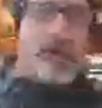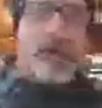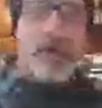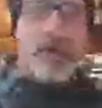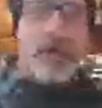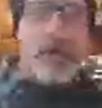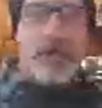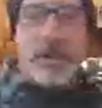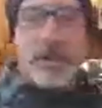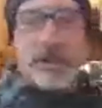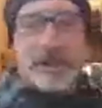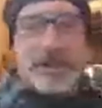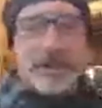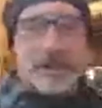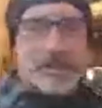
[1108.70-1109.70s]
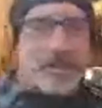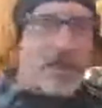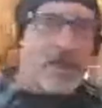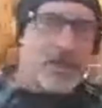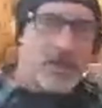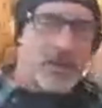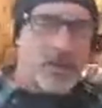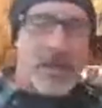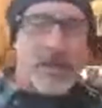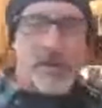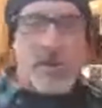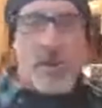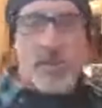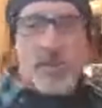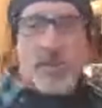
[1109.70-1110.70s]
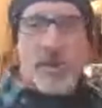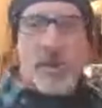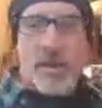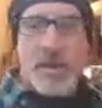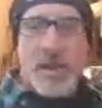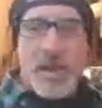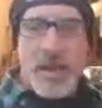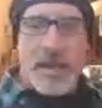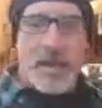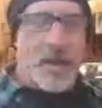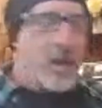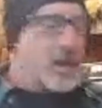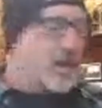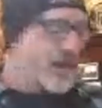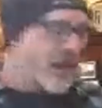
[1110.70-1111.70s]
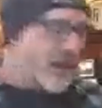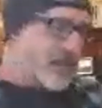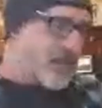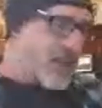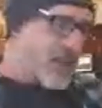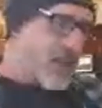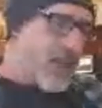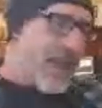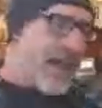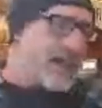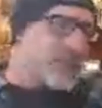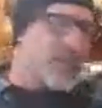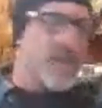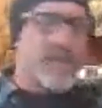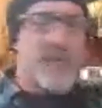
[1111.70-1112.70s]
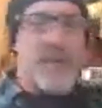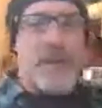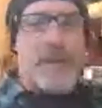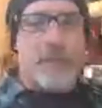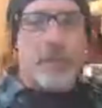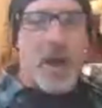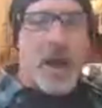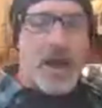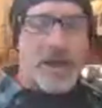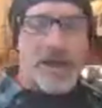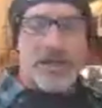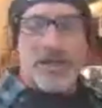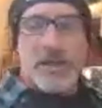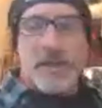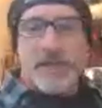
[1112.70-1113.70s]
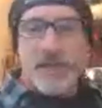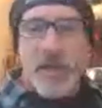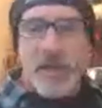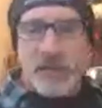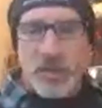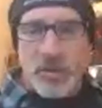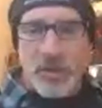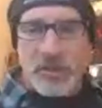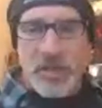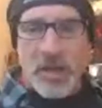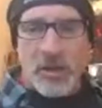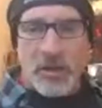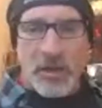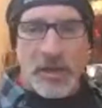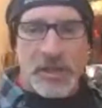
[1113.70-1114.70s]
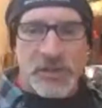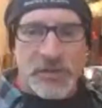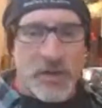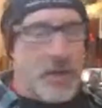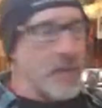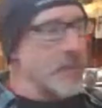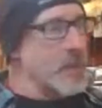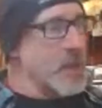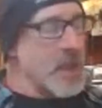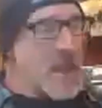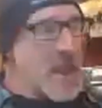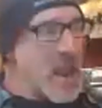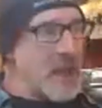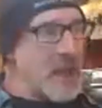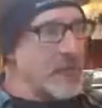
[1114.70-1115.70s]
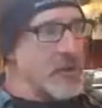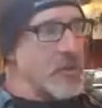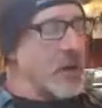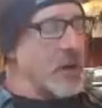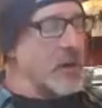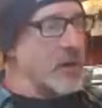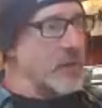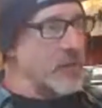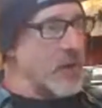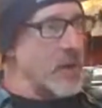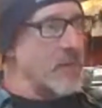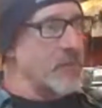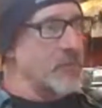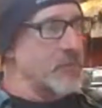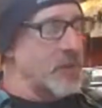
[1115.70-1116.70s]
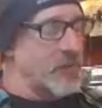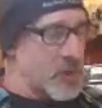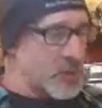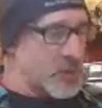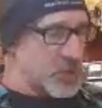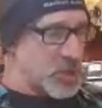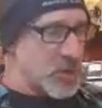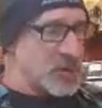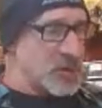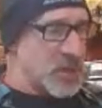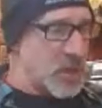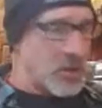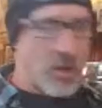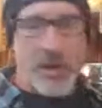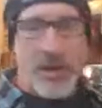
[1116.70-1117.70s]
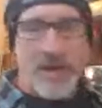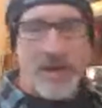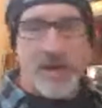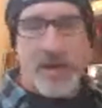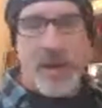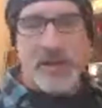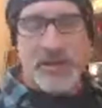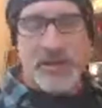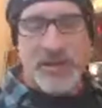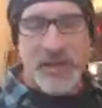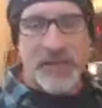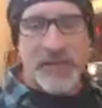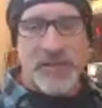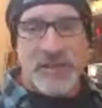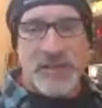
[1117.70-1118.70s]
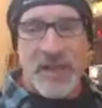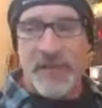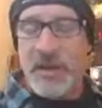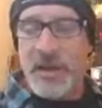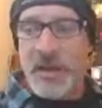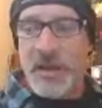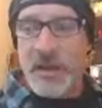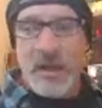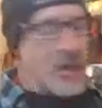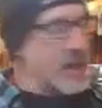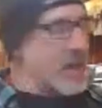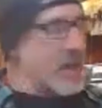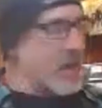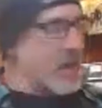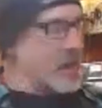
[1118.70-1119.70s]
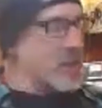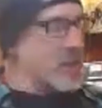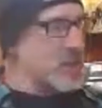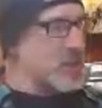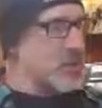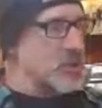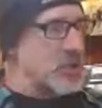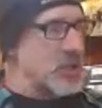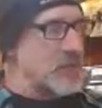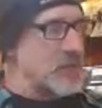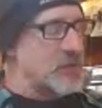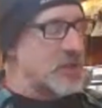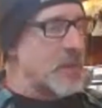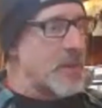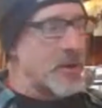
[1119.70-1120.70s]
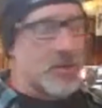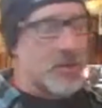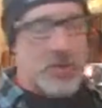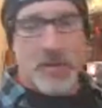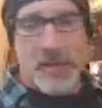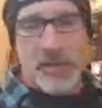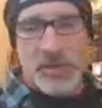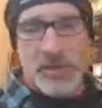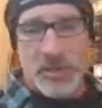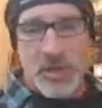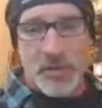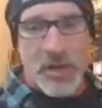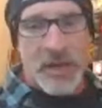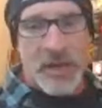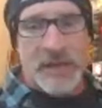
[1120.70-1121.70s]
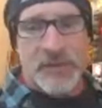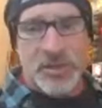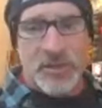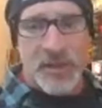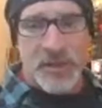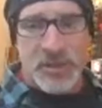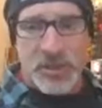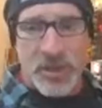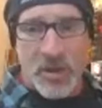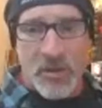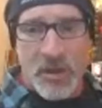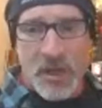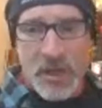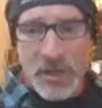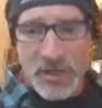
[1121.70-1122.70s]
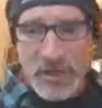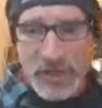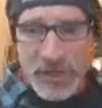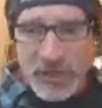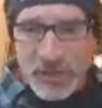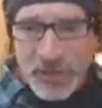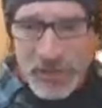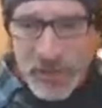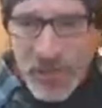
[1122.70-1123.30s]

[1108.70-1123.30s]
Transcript: them up, like a slicer, a letter opener. And I got a massive box of QSL cards from everywhere. From the first QSL card I ever got in 77. And actually, I just received some about 2 months ago. Not even 2 months ago. People still